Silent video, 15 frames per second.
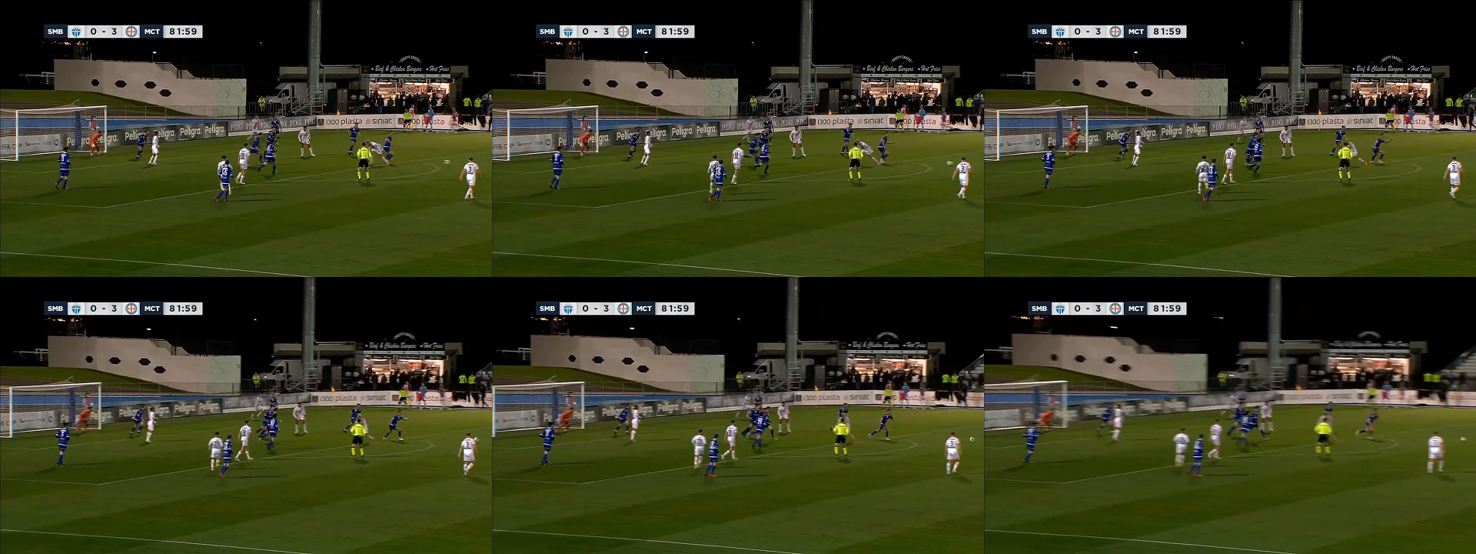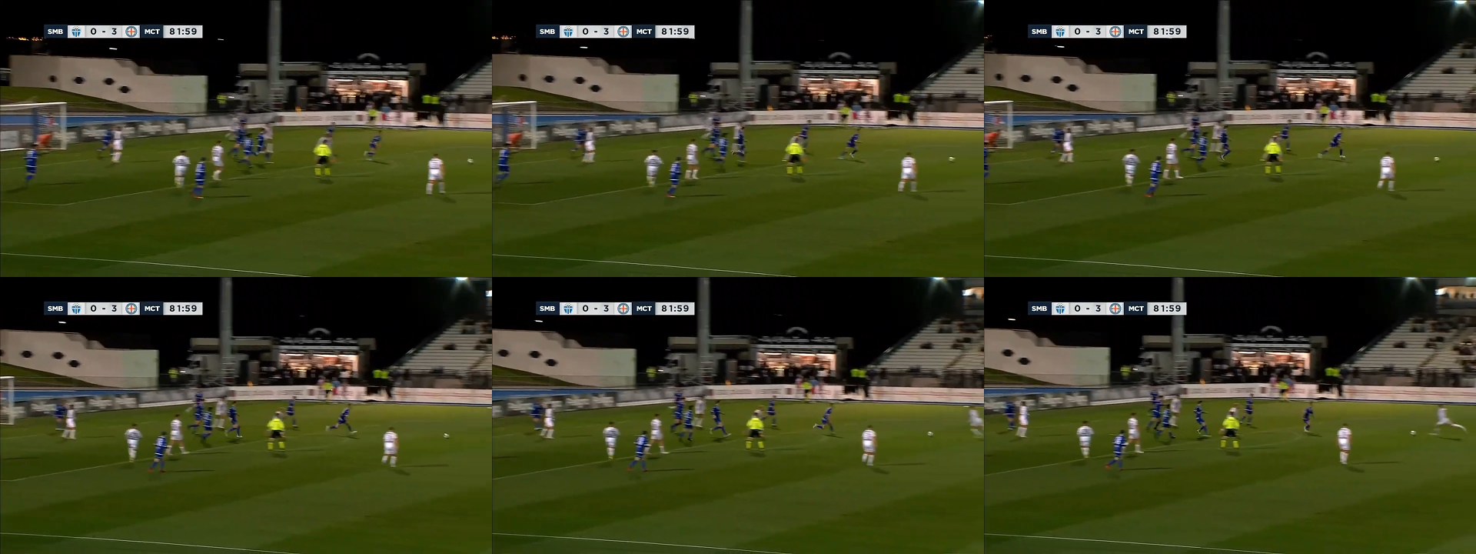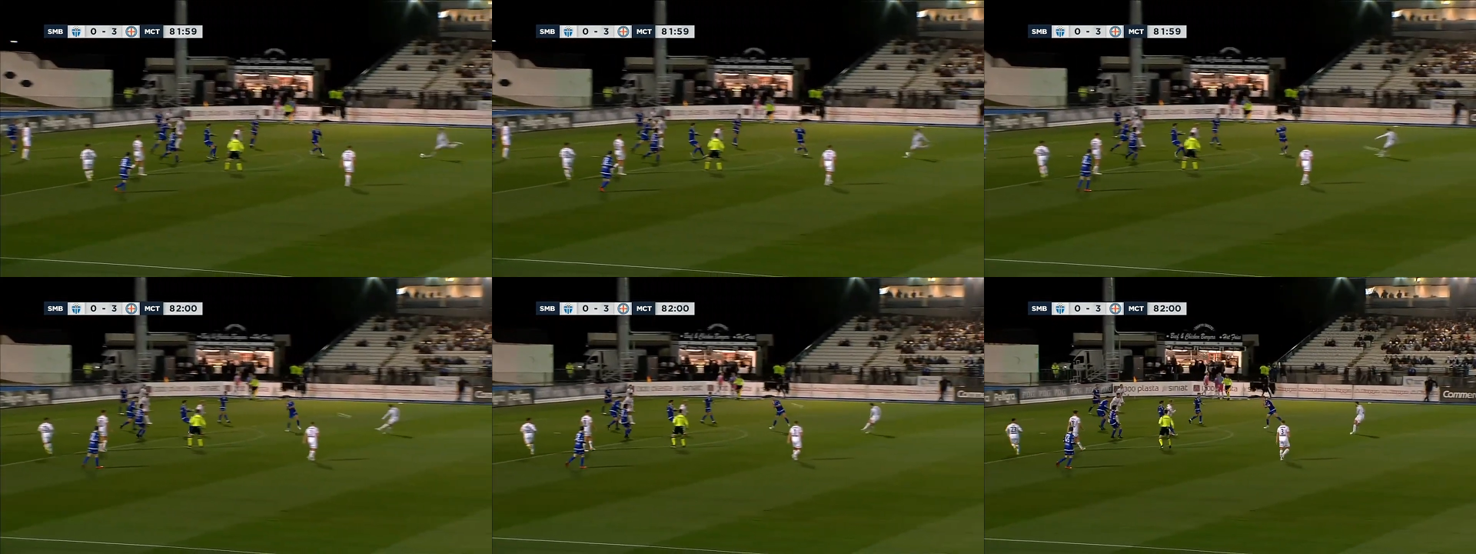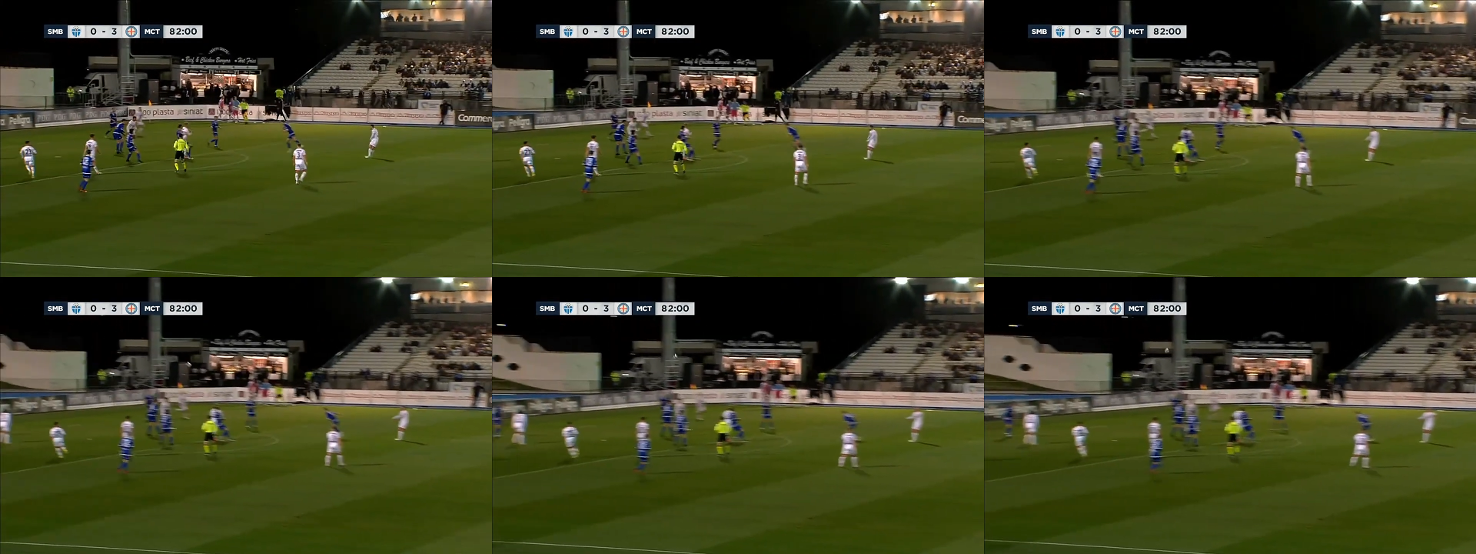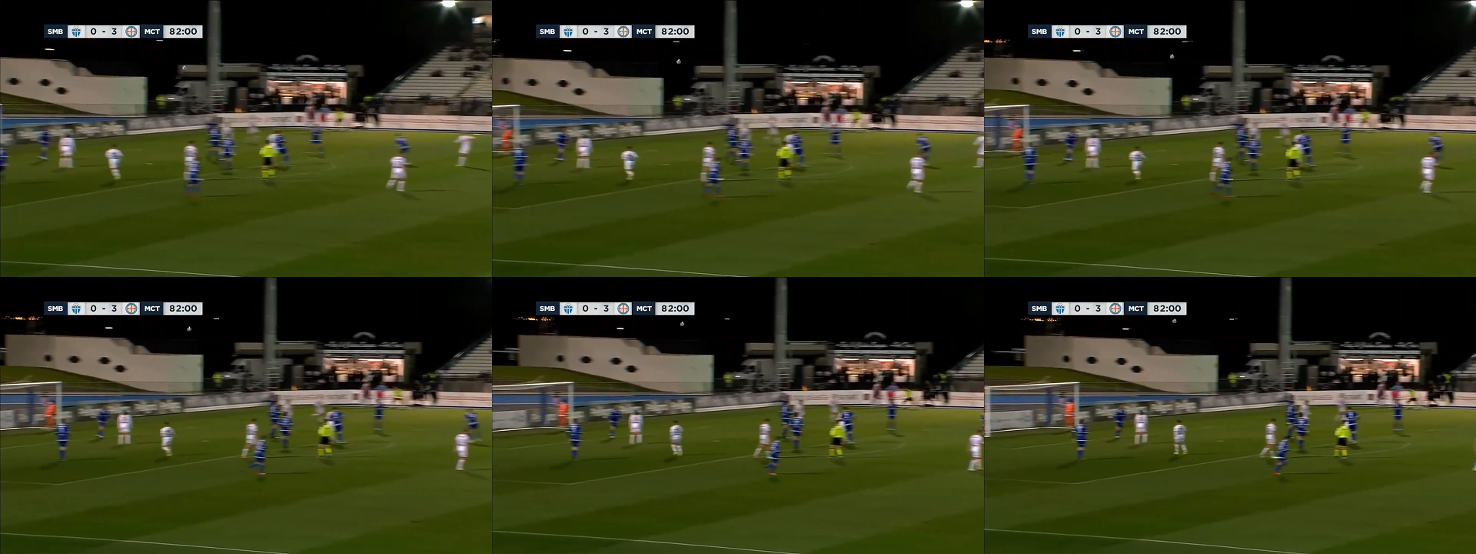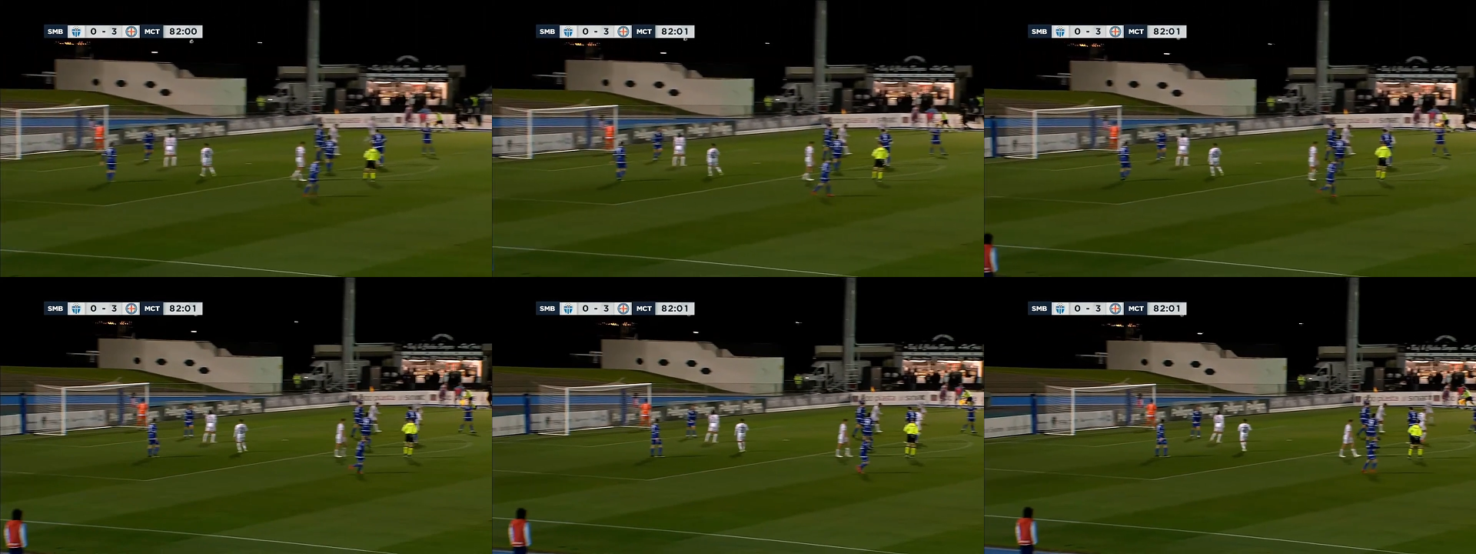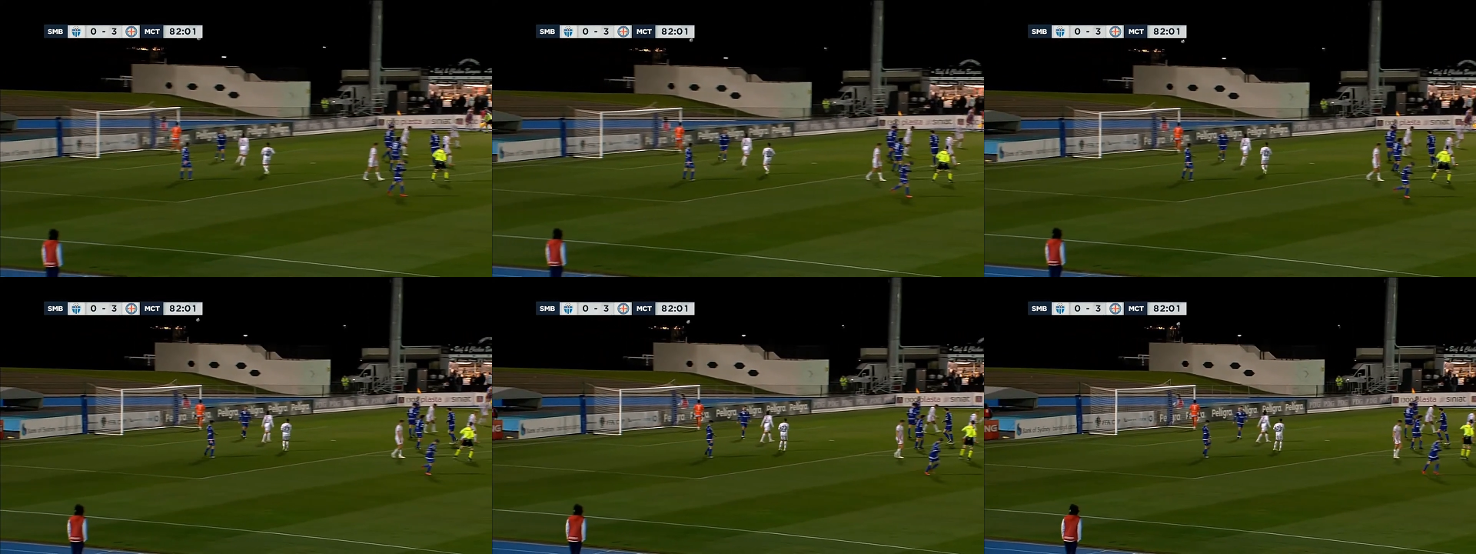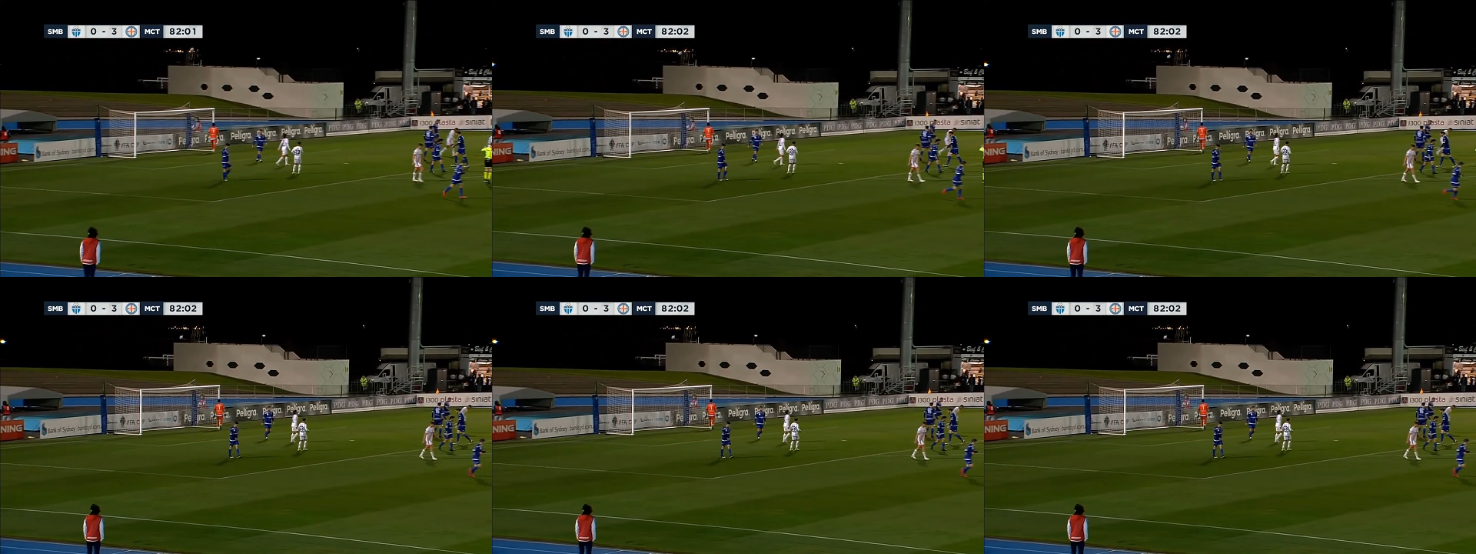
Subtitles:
Nobody's mouth can be seen.